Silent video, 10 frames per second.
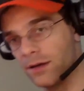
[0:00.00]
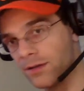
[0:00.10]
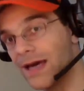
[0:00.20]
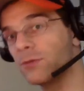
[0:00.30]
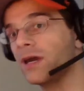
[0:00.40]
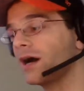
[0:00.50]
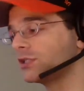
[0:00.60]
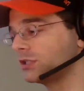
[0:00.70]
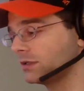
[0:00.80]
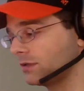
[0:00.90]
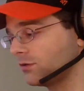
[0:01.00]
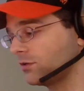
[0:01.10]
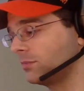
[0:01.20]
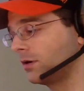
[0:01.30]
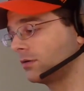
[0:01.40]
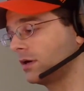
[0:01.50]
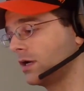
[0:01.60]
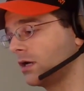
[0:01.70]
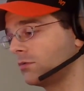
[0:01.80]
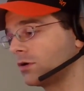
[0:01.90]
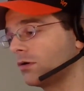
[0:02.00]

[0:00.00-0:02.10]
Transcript: Glad we caught you, said Bo. We're